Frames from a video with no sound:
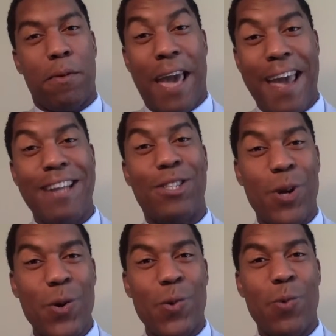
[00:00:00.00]
Cage
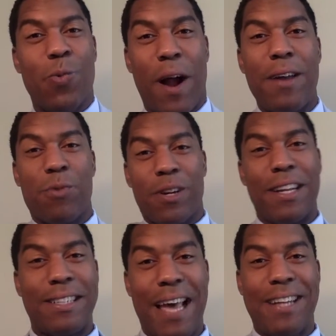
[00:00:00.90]
Who, right? We're going
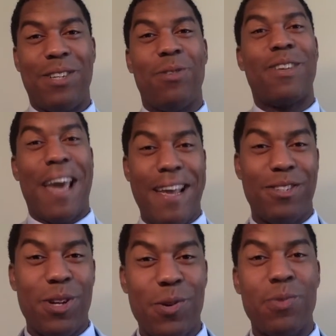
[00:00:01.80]
to get a
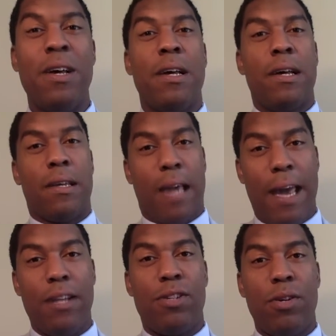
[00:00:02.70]
tattoo.
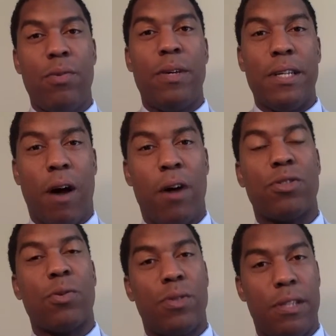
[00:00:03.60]
Cage Who is
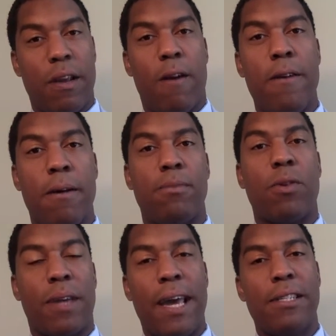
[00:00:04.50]
also CRM.
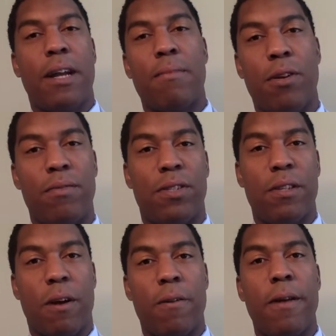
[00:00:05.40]
So Cage Automotive is
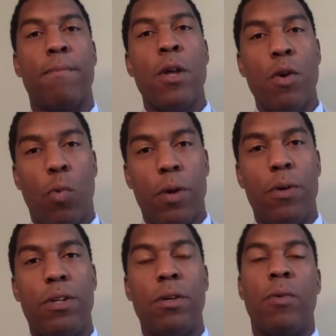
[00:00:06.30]
CRM. What
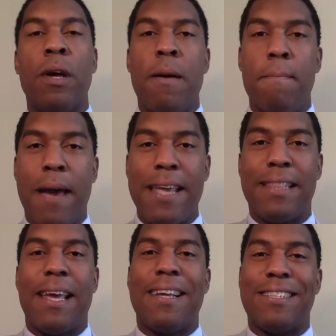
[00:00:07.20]
do?
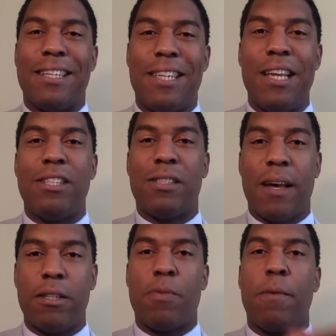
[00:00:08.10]
Main thing is to teach
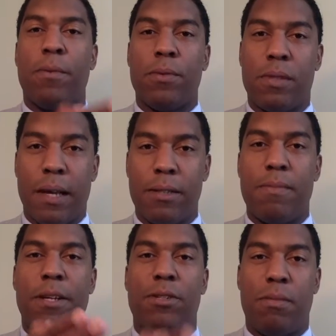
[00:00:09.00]
salespeople, sales
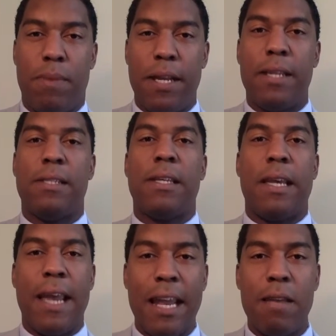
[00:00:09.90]
managers,
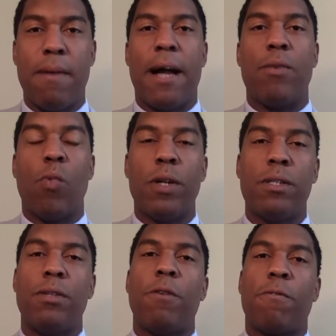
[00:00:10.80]
BDC, anybody what
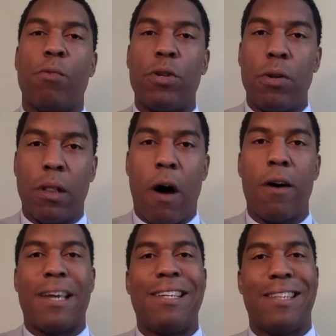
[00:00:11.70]
to do from when you
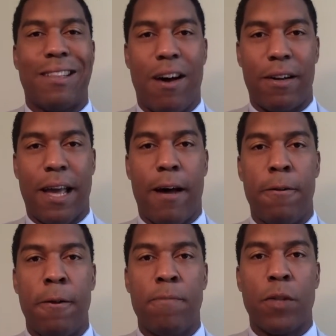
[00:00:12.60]
log in to log
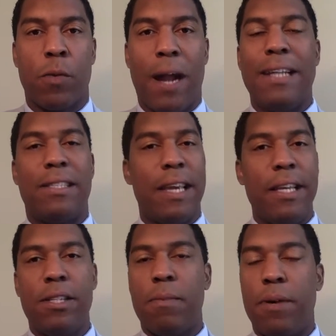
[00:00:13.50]
out, right? It's
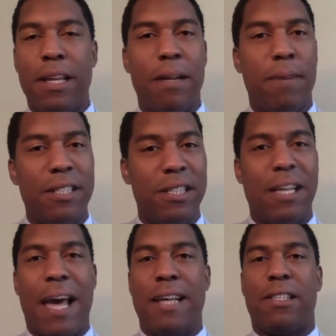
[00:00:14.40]
easy to put in a bunch of
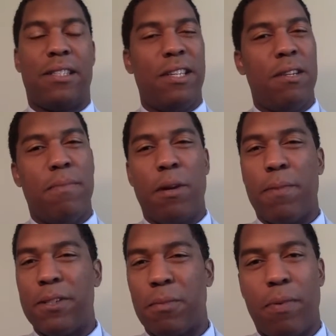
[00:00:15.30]
tasks. It's easy to build a
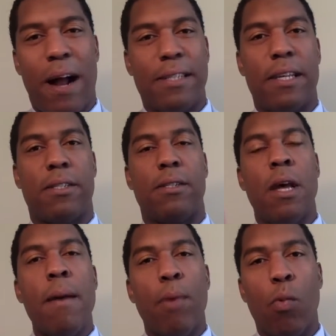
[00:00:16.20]
bunch of processes.
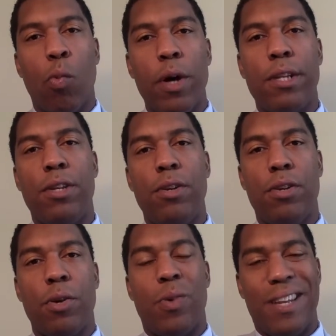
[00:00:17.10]
But what do you
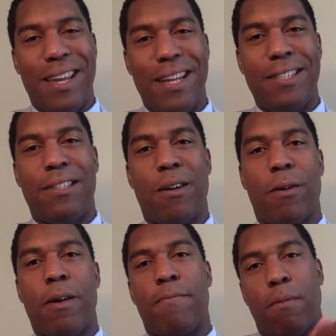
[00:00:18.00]
do in any
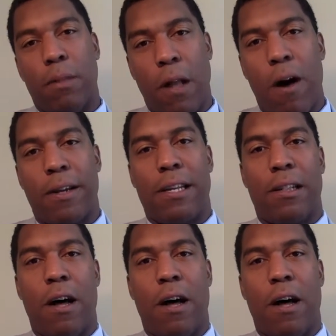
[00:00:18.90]
CRM from log in to